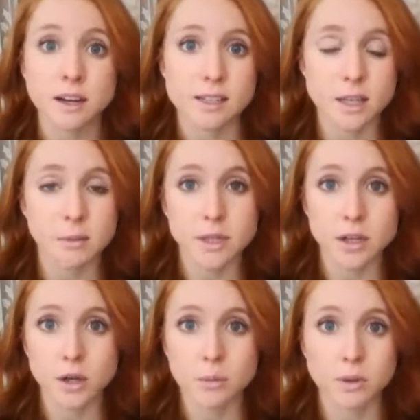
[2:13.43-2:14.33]

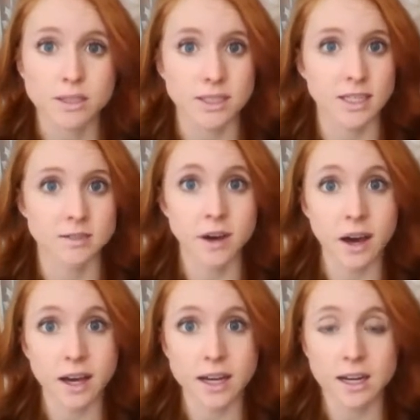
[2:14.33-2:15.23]
subject notebooks, that's
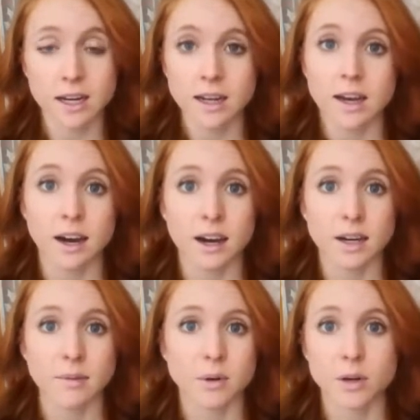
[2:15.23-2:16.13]
fine,
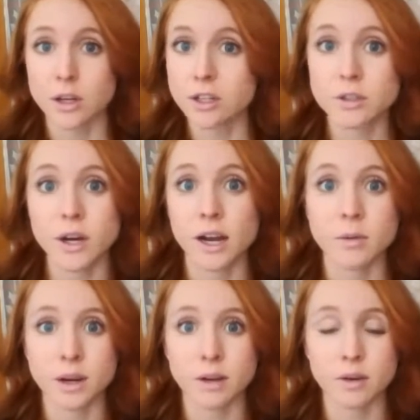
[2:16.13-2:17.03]
or you could do kind of
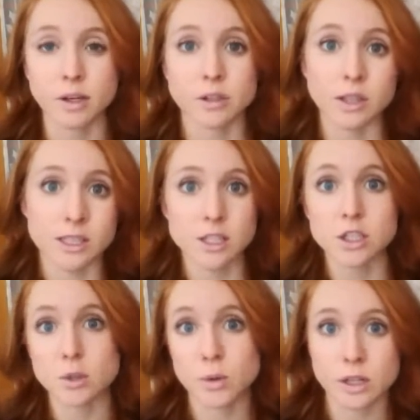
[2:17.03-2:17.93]
whatever you do. This is
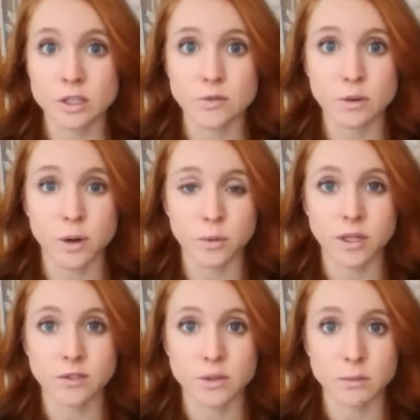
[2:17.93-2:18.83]
just what
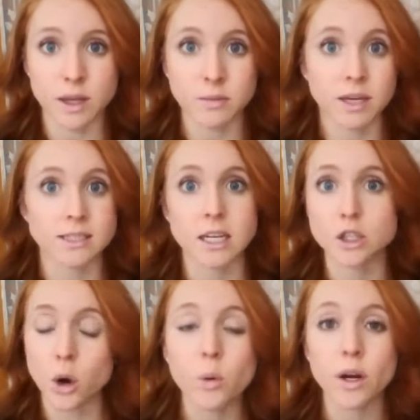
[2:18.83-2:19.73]
works for me, because I
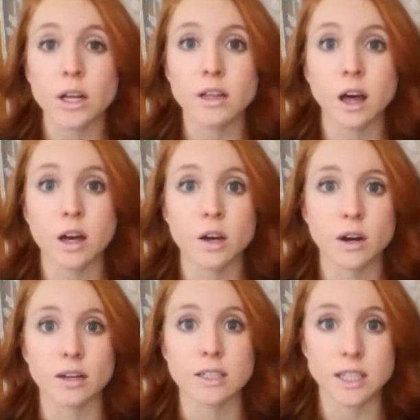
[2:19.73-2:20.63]
don't want to lug
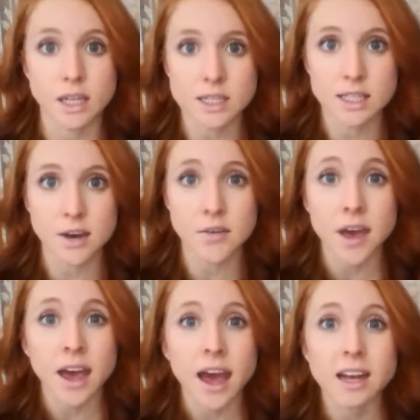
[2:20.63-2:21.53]
around a ton of stuff,
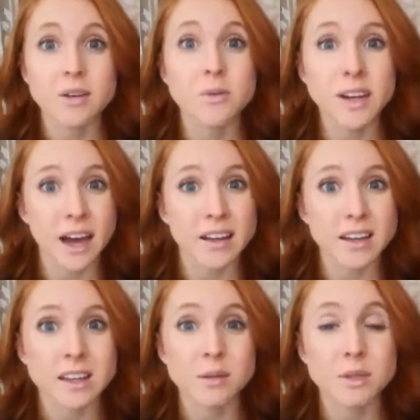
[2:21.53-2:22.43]
and in
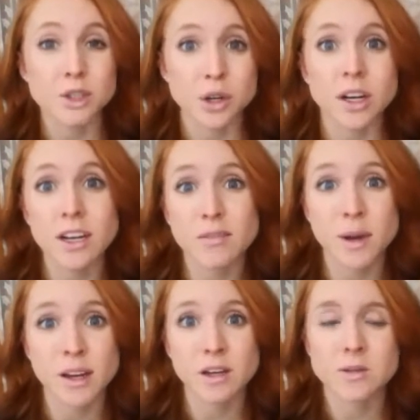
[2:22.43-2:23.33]
reality, the majority of
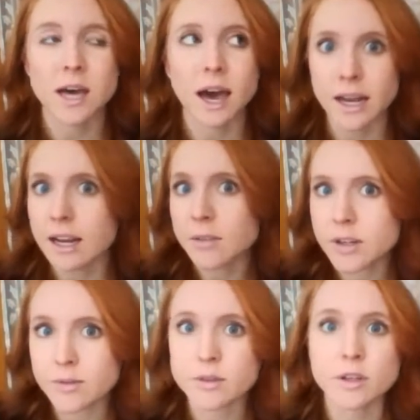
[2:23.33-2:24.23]
my notes I never
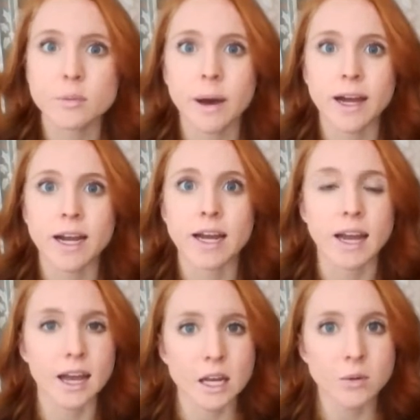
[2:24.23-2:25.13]
even look back at
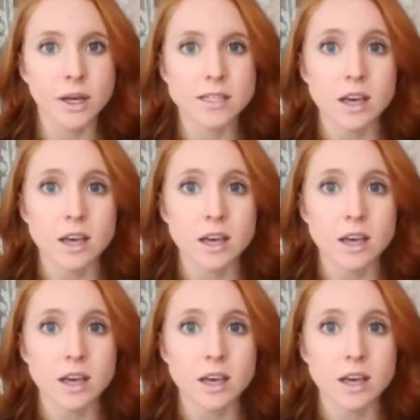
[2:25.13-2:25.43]
anyways.